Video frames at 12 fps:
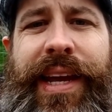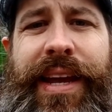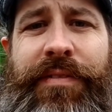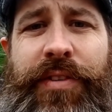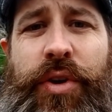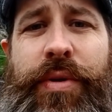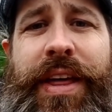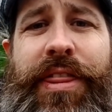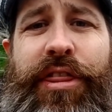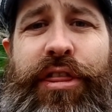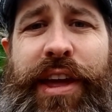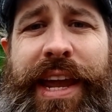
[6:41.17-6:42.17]
If you can
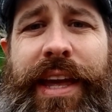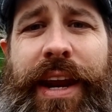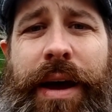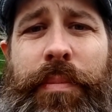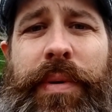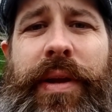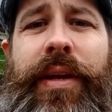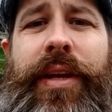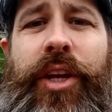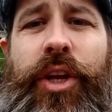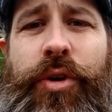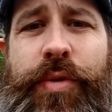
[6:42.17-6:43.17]
think it up,
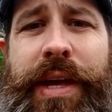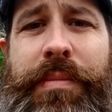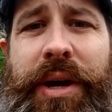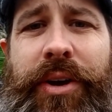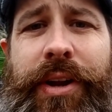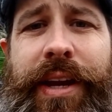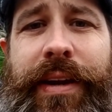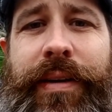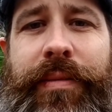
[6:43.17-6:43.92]
you can build it.